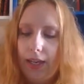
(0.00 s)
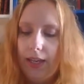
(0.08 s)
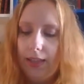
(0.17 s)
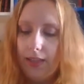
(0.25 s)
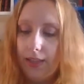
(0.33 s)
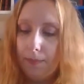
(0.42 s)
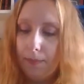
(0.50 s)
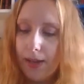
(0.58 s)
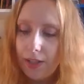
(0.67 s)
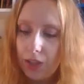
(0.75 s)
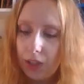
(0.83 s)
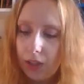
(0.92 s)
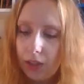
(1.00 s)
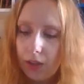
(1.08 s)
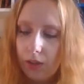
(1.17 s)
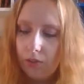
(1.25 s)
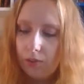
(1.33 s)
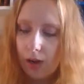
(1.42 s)
It's in a
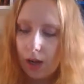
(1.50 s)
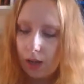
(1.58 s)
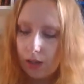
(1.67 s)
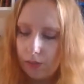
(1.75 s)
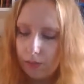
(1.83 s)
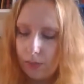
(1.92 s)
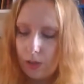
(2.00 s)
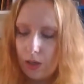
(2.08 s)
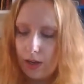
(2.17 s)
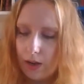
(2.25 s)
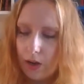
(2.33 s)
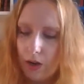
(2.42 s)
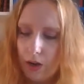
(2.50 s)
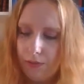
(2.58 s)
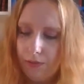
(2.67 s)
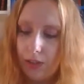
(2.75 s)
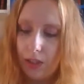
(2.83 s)
magical realm of